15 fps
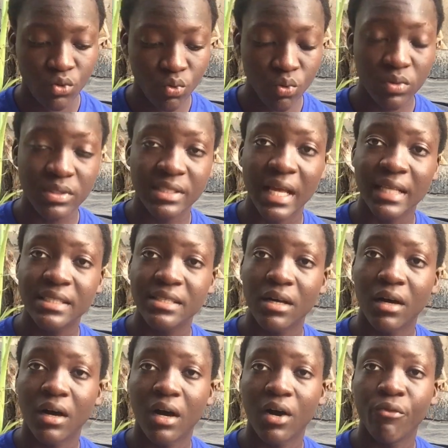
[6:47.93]
use that
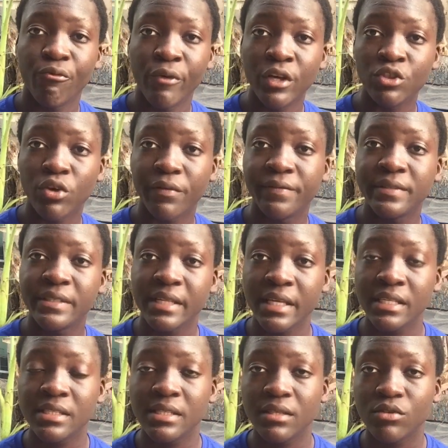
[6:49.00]
range of
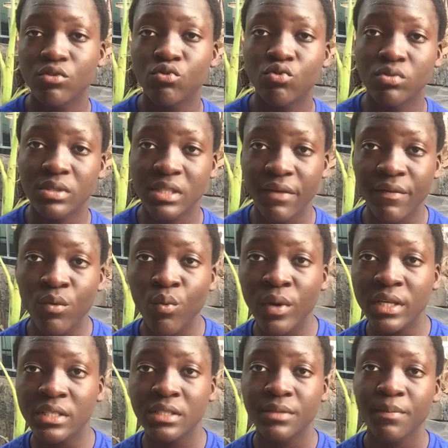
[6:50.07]
6 to 7
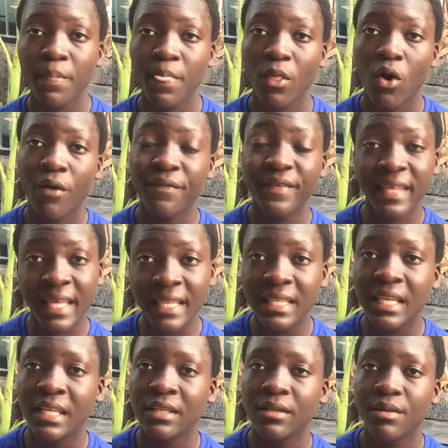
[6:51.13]
weeks of
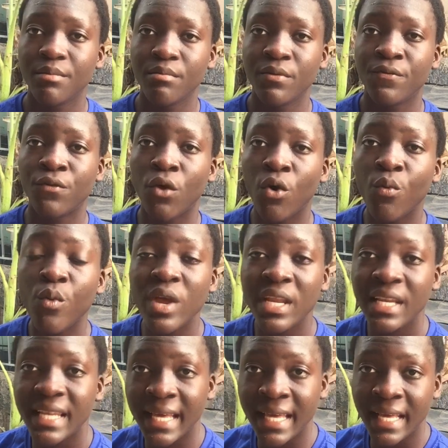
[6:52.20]
kindling before
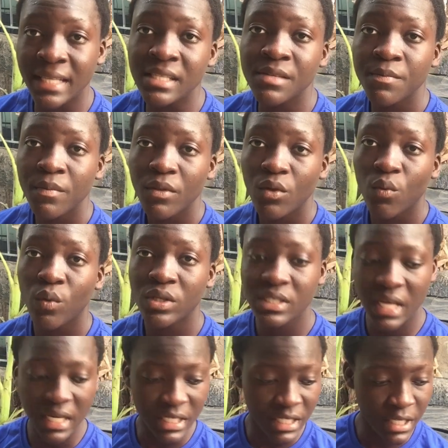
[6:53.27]
weaning the kids, which
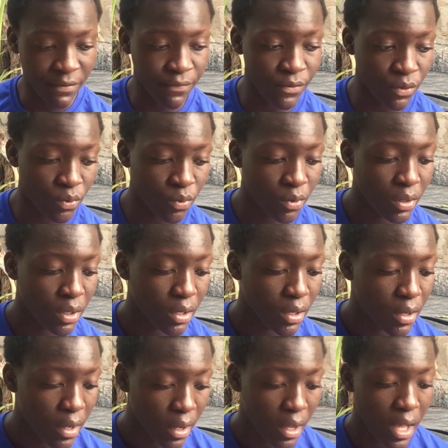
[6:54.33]
can give you
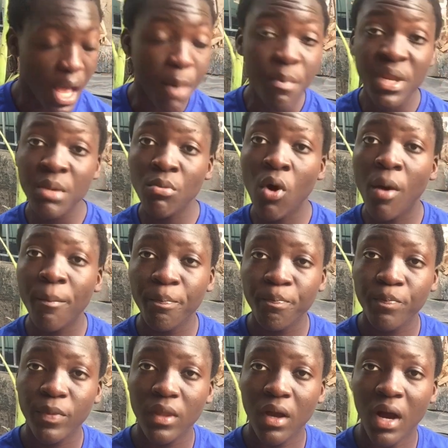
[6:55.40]
a minimum
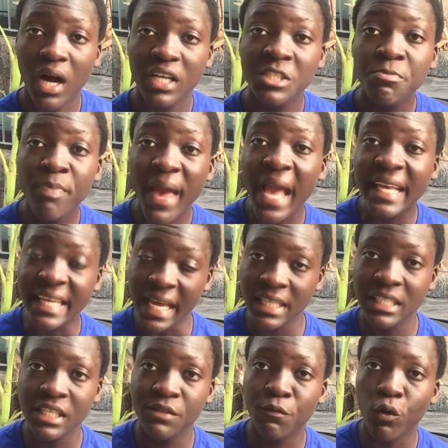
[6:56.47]
spare
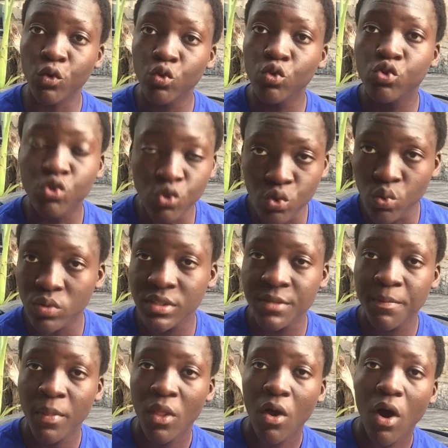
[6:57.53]
cages for you to use.
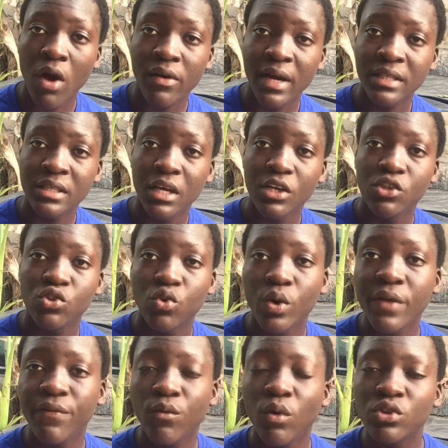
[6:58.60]
All right,
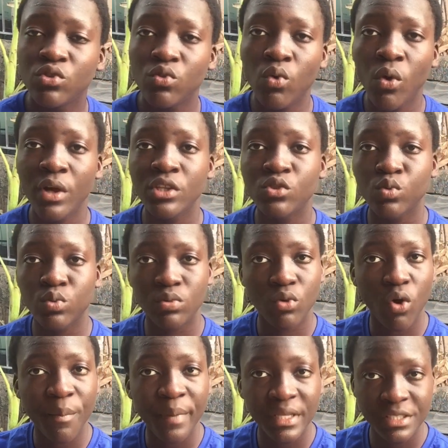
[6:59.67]
so if you want to go into
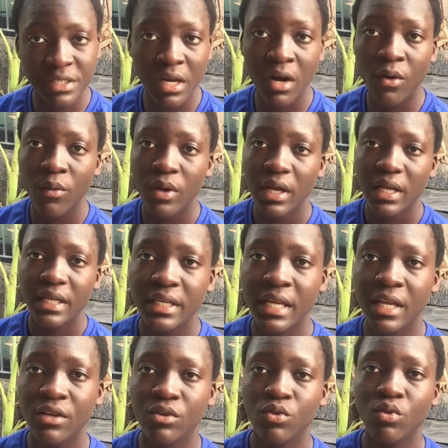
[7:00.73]
commercial,
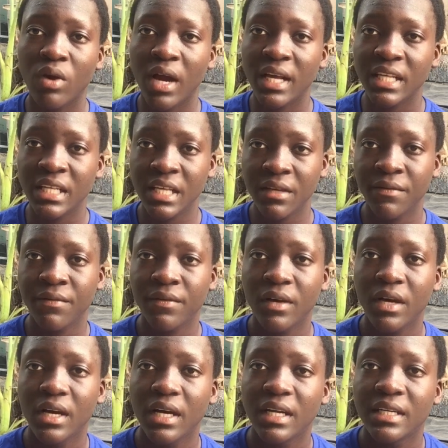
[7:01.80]
then you can give
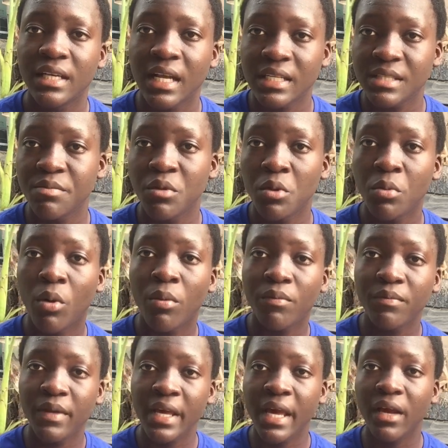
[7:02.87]
that minimum
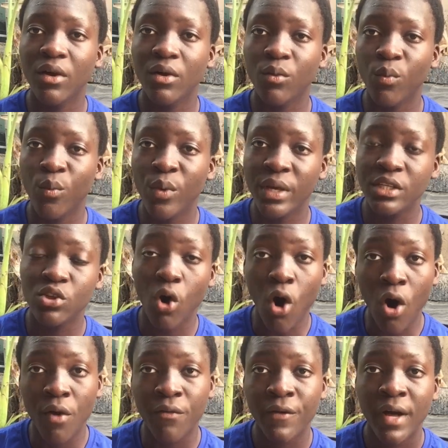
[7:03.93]
weeks
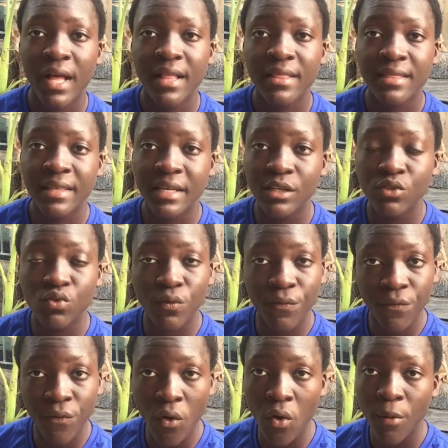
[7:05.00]
of 3 to
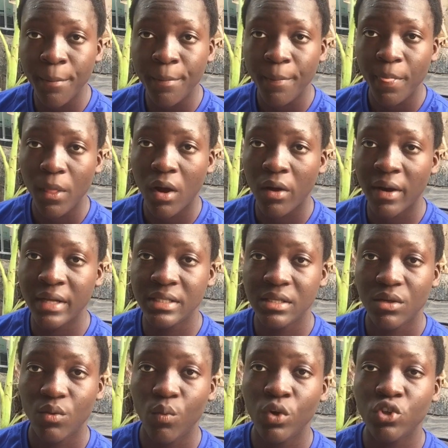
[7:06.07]
4. All right,
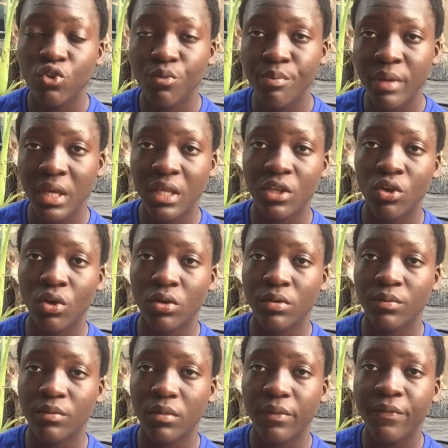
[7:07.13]
which will make
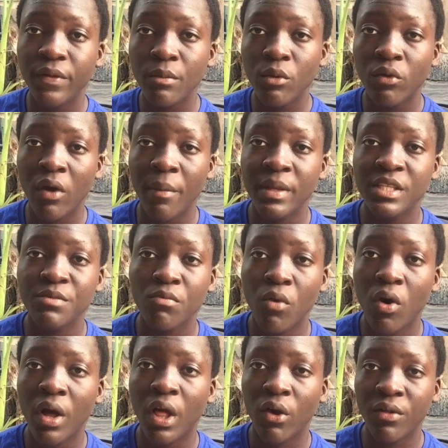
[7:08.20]
your female rabbits
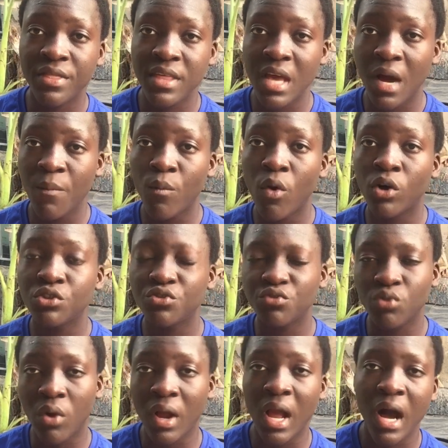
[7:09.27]
more healthier, more
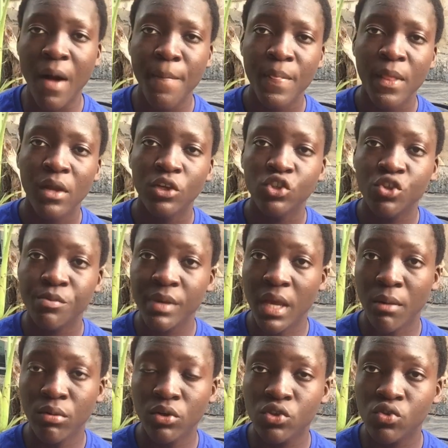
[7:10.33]
stronger, to
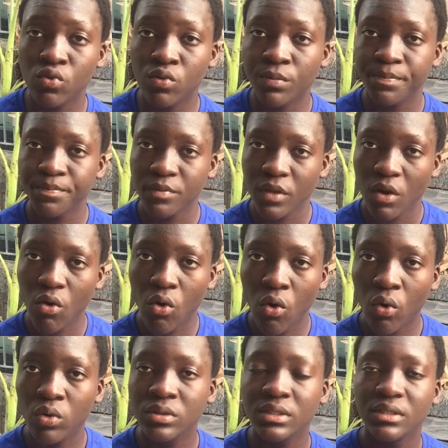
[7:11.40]
be able to
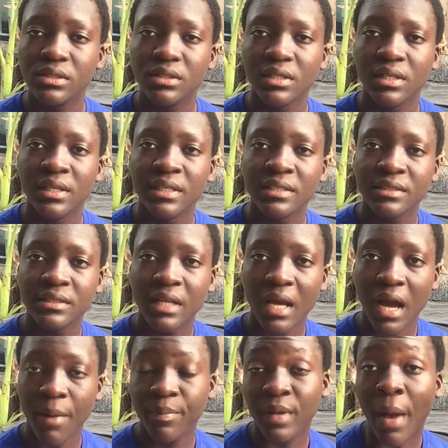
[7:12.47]
hold the
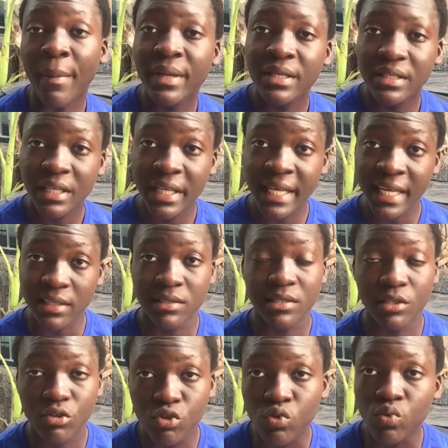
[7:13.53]
upcoming kids
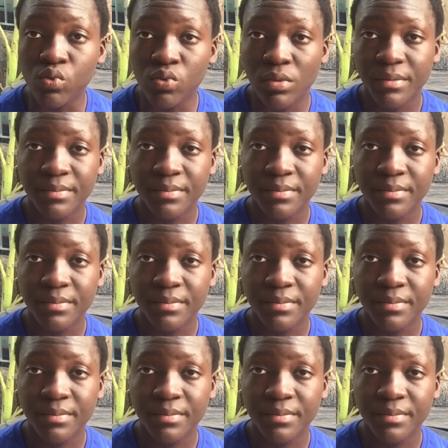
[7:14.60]
too.